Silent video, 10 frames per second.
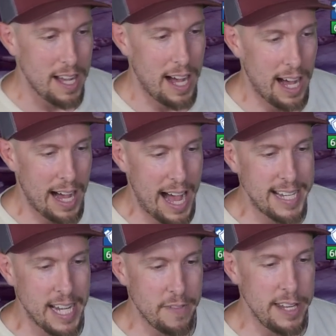Uh, I
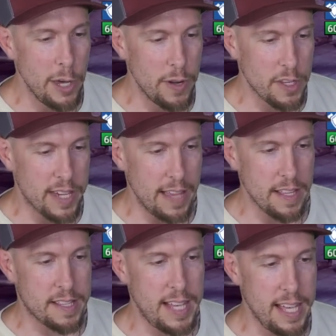didn't even notice. Okay,
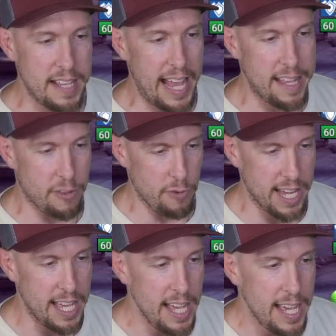let's see his
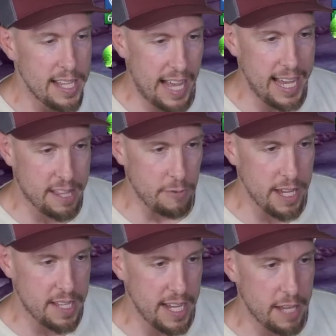A3. His A3
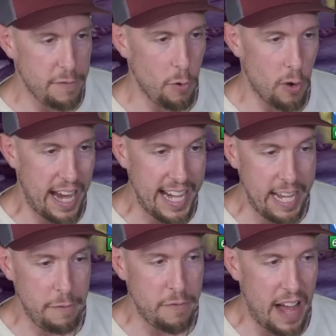is hitting for
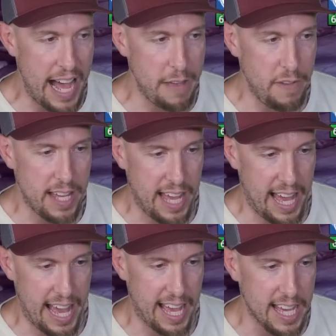
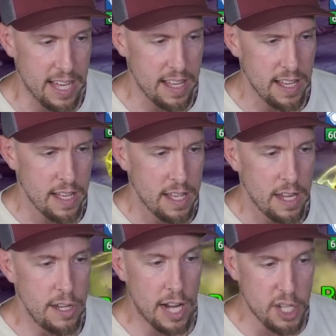85k.
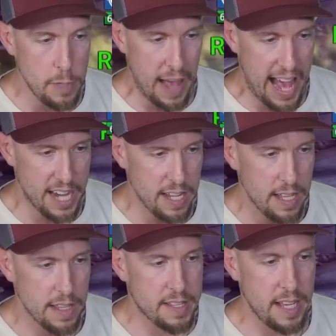Not too bad.
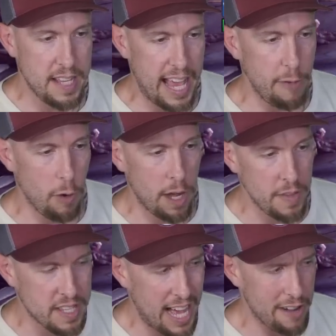Let's see his A1 on
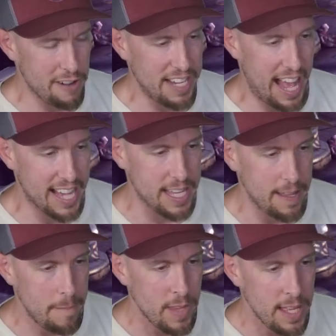this counterattack.
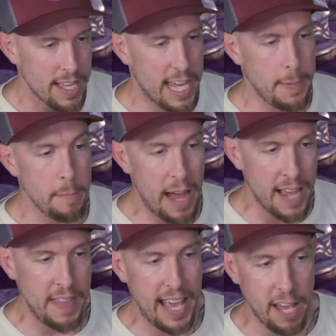Keep in
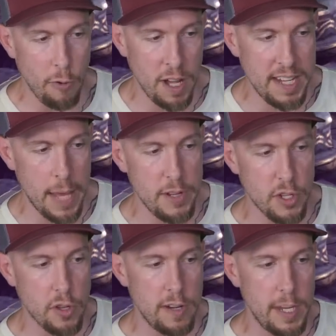mind the A1 damage
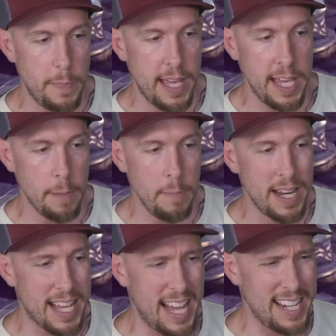is going to be
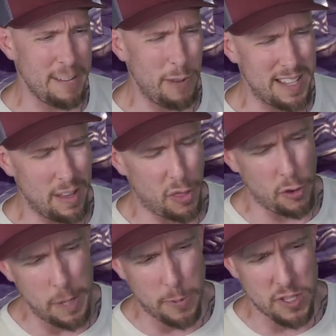mitigated. What is it?
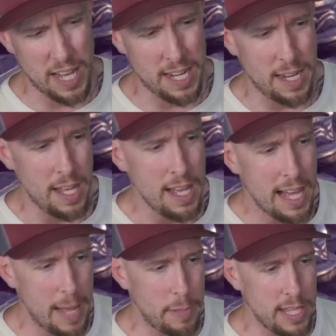30%,
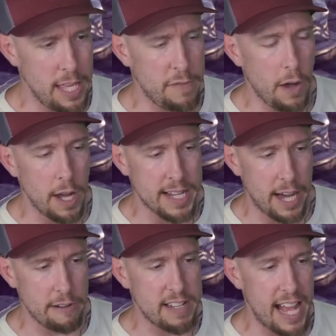I believe, on
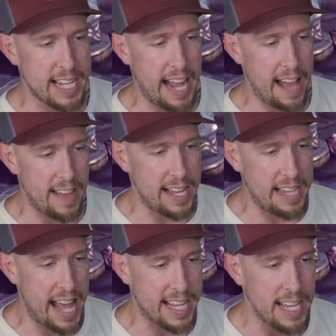counterattack and ally
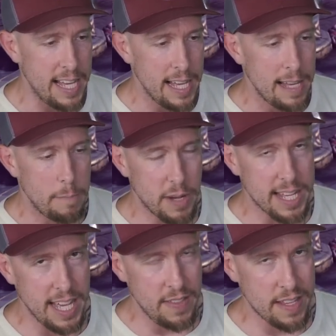attack. But
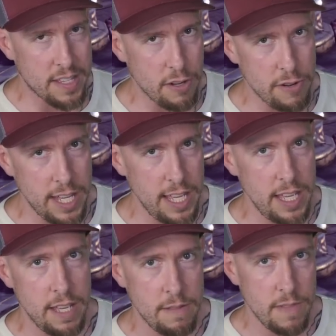again, that's
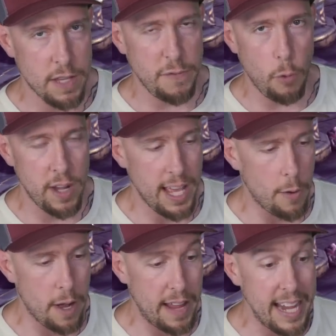30, that's 40,
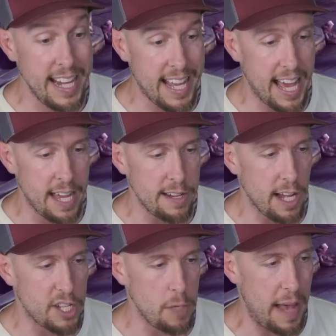around 80k.
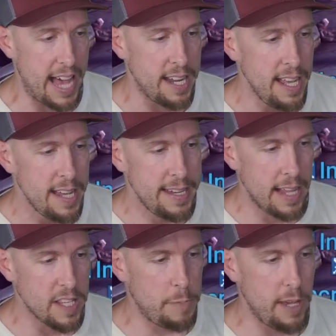Not too bad. Now
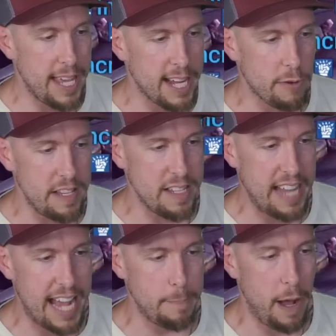let's put increased
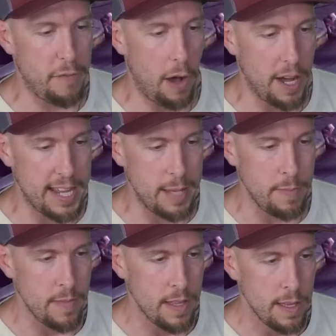attack buff on him.
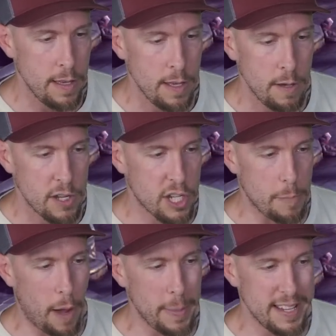Should have
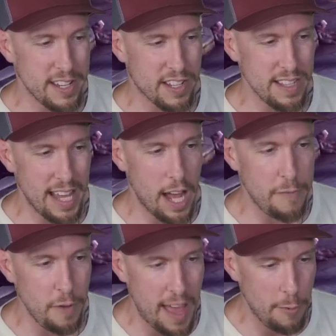probably just let
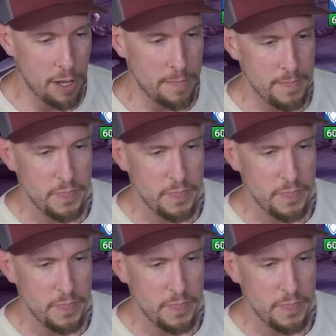off with that one.